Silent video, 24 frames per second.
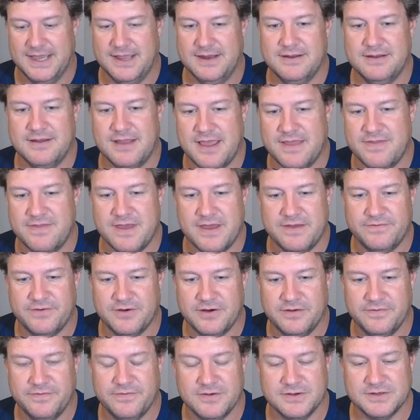And
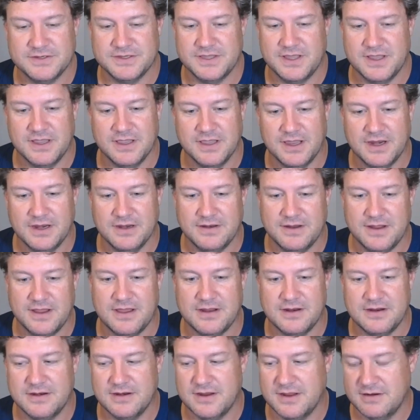that very first thing, getting
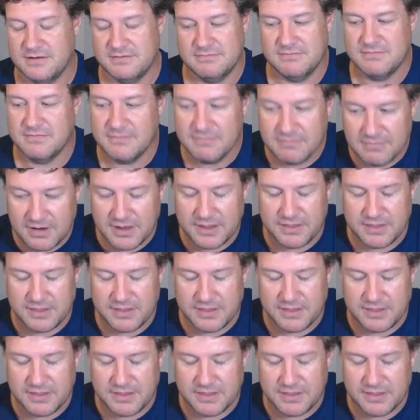down and